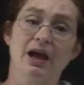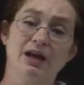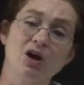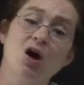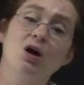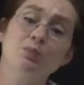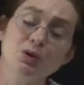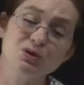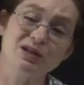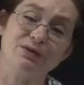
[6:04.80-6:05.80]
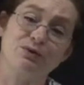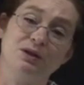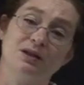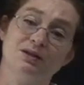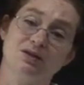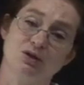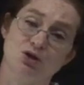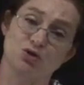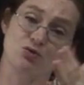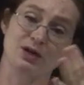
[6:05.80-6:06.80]
and almost everything is going to
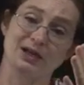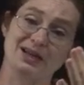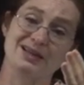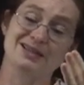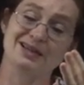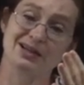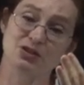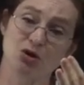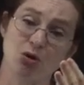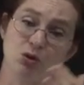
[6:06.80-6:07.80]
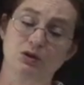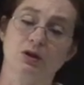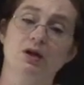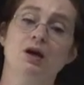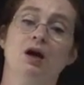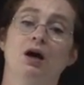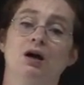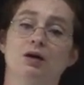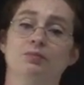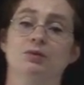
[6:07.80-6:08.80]
shrink as it gets colder.
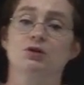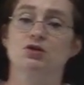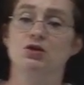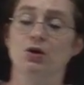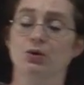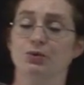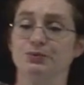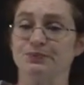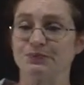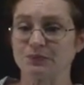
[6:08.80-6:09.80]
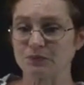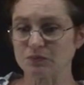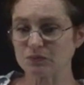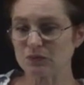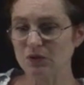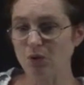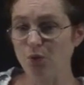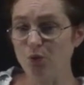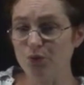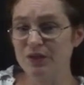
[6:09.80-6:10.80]
Um, so
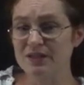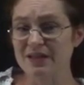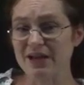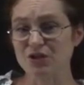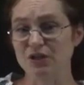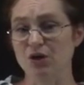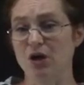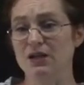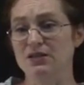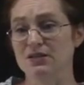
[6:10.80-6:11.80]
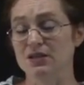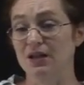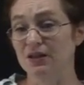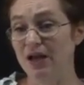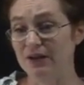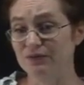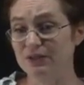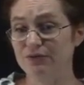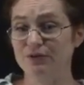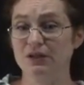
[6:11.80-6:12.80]
this actually causes a lot of
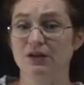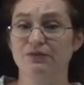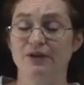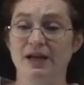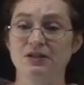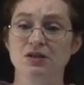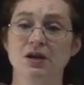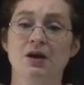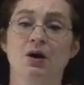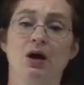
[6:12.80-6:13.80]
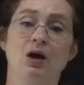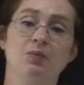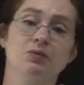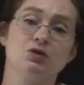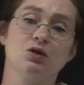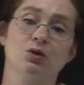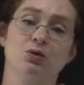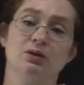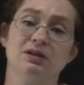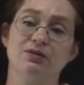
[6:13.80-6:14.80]
different effects. Um, so
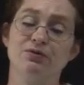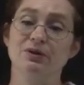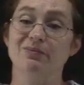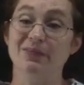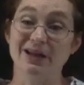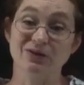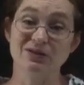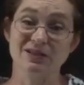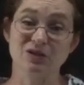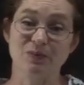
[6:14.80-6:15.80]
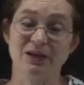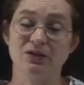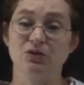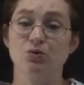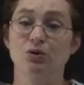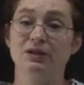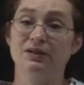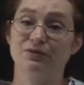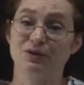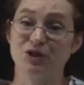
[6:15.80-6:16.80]
different metals expand and cool at
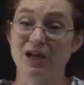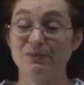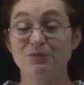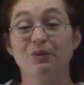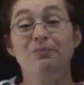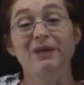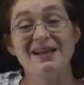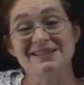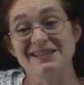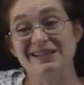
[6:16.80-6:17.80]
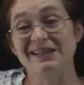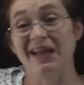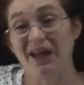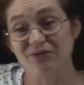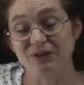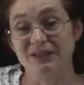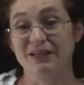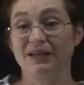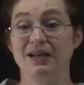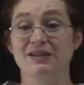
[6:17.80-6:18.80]
different shapes, but basically
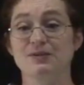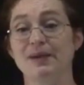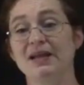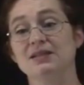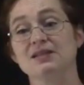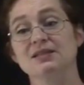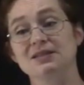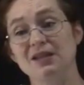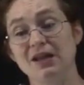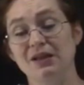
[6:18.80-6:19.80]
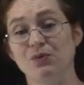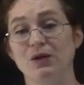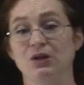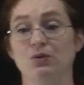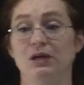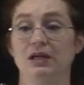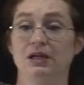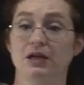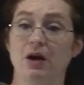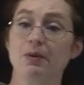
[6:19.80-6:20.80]
everything expands slightly when you heat
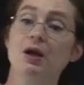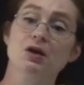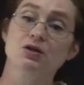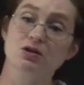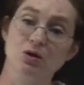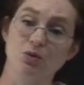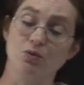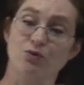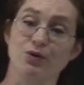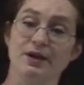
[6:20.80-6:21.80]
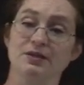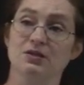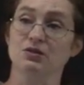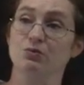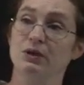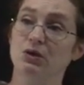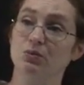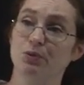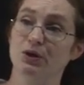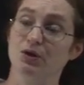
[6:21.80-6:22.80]
it up. So for instance, when you
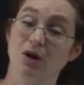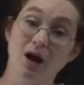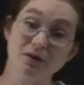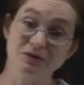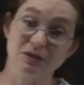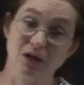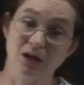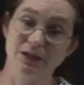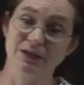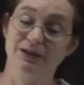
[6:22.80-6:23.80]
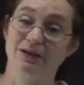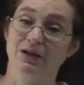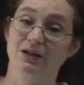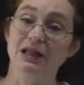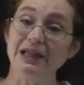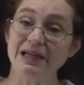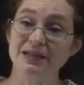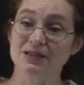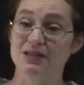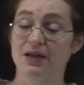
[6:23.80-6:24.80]
put your oven on a
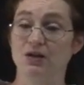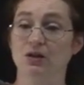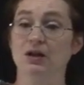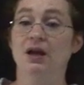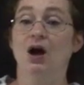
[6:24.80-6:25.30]
cleaning cycle,